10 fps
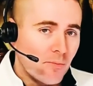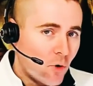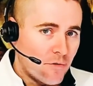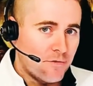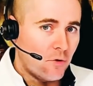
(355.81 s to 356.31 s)

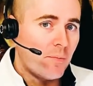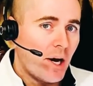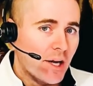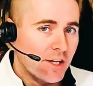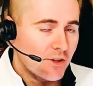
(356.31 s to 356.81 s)
more
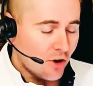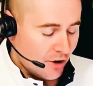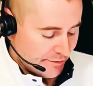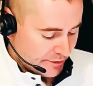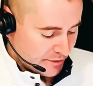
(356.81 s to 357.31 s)
full-bodied
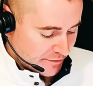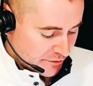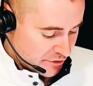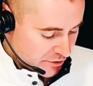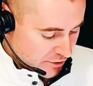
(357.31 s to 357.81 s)
coffees for
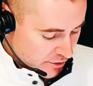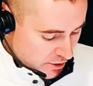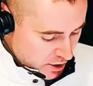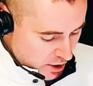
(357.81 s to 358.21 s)
sure.